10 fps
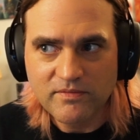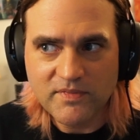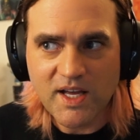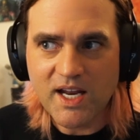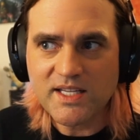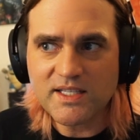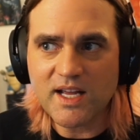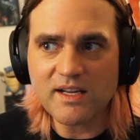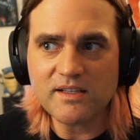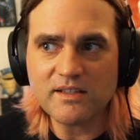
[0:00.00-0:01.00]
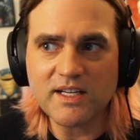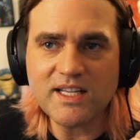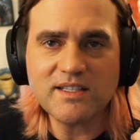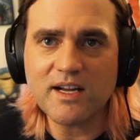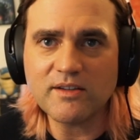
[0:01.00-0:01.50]
nah, that's not,
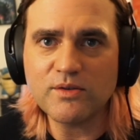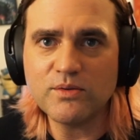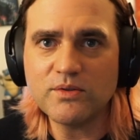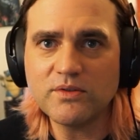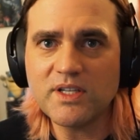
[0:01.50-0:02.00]
that's not cool.